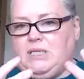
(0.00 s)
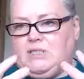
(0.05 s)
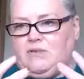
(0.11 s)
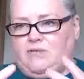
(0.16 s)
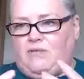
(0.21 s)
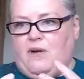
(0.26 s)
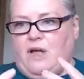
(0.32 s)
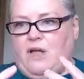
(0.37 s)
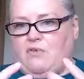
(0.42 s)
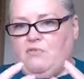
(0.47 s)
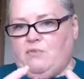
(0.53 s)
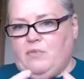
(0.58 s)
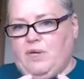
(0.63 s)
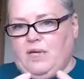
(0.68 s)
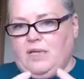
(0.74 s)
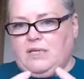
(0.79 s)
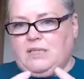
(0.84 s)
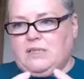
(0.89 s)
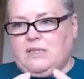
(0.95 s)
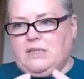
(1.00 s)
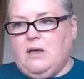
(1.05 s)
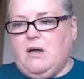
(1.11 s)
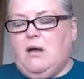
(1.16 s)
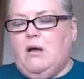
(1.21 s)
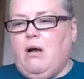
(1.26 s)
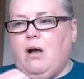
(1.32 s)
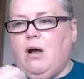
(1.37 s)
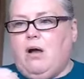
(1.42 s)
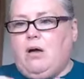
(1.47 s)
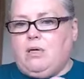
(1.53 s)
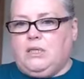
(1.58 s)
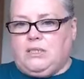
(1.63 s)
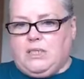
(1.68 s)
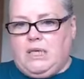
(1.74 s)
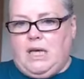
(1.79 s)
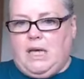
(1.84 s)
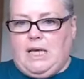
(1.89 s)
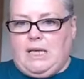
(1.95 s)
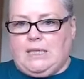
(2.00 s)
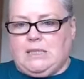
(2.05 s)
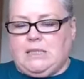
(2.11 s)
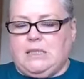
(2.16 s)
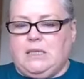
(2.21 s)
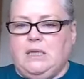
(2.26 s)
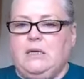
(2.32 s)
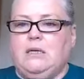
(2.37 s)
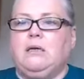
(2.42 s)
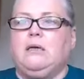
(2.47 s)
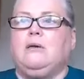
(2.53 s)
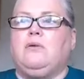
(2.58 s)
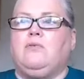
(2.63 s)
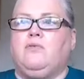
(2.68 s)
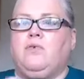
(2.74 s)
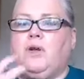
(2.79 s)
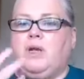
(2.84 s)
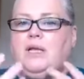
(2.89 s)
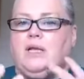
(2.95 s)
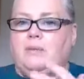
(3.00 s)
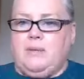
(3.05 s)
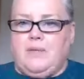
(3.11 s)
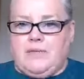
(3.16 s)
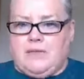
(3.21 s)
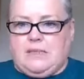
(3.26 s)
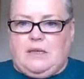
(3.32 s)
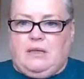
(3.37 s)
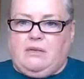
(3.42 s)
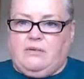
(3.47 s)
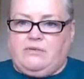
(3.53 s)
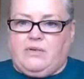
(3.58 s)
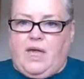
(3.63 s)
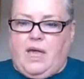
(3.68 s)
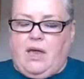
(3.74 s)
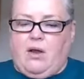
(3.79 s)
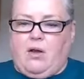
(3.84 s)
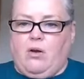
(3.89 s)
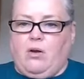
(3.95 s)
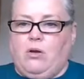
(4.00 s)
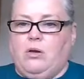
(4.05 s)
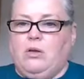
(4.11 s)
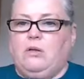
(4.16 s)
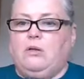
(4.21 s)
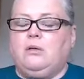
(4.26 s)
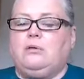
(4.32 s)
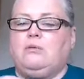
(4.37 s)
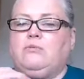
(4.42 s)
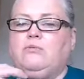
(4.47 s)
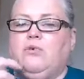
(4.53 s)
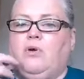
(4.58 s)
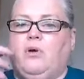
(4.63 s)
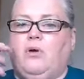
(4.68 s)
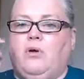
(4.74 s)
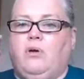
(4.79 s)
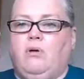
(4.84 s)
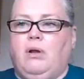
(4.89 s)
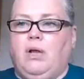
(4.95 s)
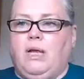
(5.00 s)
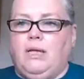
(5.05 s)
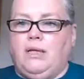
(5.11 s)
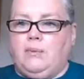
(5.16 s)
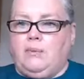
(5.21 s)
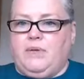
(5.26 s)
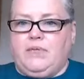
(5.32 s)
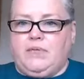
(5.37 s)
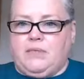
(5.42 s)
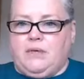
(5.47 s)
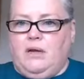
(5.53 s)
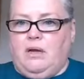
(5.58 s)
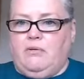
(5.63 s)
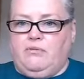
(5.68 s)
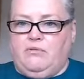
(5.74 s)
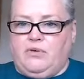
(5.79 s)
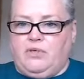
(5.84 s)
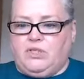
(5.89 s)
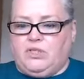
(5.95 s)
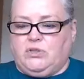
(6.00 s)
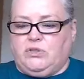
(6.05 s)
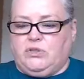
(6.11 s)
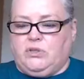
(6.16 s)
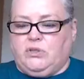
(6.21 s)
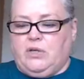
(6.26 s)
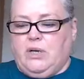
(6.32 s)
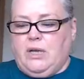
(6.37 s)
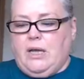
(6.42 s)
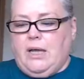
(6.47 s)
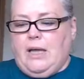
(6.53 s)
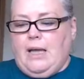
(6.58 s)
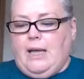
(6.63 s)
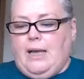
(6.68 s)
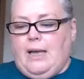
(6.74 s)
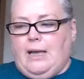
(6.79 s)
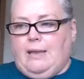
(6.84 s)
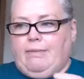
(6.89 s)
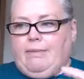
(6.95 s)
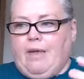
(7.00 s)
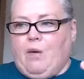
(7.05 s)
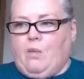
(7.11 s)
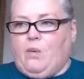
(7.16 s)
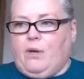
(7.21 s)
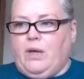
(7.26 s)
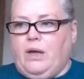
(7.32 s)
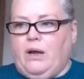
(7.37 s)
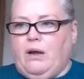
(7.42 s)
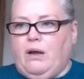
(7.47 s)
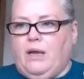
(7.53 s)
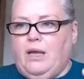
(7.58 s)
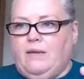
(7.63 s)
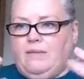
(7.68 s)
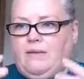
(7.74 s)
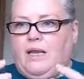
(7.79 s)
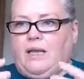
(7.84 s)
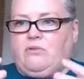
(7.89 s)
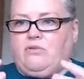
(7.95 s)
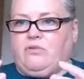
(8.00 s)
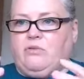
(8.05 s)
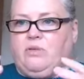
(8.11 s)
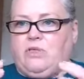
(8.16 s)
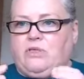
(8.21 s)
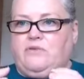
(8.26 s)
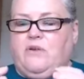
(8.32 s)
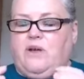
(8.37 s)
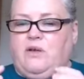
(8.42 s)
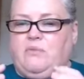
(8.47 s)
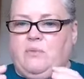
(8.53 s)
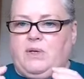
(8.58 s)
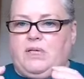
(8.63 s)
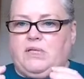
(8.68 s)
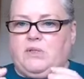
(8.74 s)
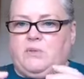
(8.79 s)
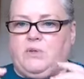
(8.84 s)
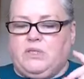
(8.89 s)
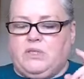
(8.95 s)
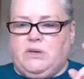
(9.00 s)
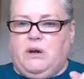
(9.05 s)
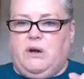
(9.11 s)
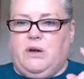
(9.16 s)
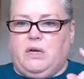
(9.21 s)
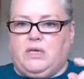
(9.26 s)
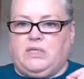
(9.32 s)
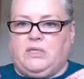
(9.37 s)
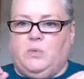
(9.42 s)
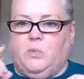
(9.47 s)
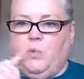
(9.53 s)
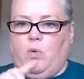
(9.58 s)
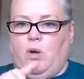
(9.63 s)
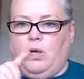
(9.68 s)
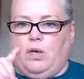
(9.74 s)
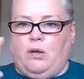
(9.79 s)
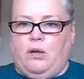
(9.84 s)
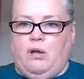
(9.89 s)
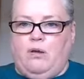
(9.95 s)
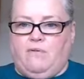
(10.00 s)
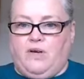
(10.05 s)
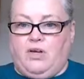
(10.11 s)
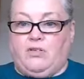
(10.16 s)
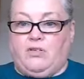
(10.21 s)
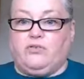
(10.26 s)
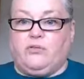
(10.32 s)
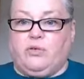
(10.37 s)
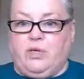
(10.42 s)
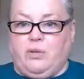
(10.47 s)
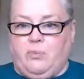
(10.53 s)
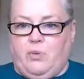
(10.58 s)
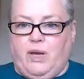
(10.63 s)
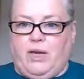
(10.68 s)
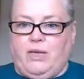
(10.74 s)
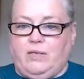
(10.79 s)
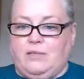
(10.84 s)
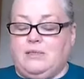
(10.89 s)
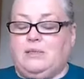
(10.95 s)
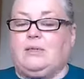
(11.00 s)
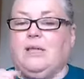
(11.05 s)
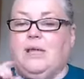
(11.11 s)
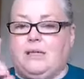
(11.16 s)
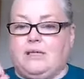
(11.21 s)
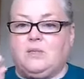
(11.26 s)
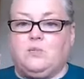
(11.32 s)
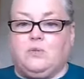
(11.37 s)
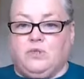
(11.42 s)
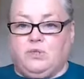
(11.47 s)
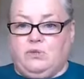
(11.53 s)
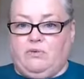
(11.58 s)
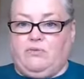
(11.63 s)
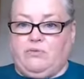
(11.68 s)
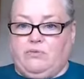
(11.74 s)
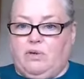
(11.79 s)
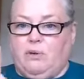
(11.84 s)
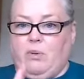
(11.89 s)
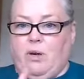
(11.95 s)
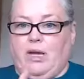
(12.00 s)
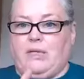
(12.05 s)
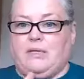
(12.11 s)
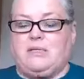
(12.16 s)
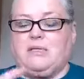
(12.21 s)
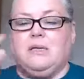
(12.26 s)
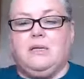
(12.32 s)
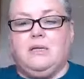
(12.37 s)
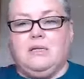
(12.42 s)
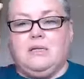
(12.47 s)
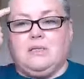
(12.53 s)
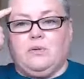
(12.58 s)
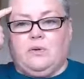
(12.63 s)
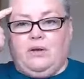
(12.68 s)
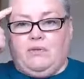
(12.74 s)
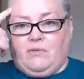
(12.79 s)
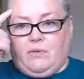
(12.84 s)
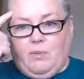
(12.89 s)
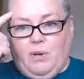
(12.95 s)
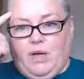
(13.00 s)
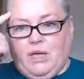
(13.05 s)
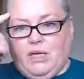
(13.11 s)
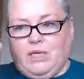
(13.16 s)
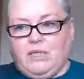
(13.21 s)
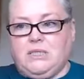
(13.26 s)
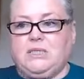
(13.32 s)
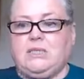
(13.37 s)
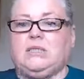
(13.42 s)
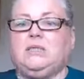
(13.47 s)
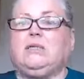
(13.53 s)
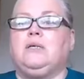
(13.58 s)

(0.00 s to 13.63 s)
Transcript: to 5 minutes on a task for a little bit of self-care, for a little bit of time for each other, and that we are in that 3 to 5 minutes, we're targeting one of our three brains. And yes, we do have three brains. We have the mind,